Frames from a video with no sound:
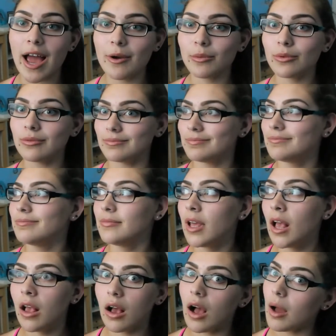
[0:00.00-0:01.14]

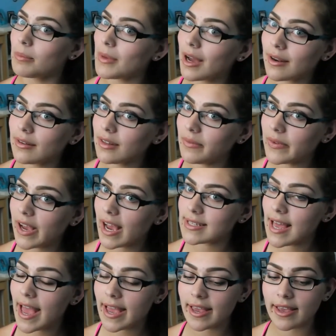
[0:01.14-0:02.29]
I'm not gonna leave you guys
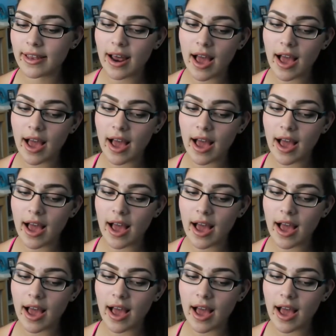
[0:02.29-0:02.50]
hanging.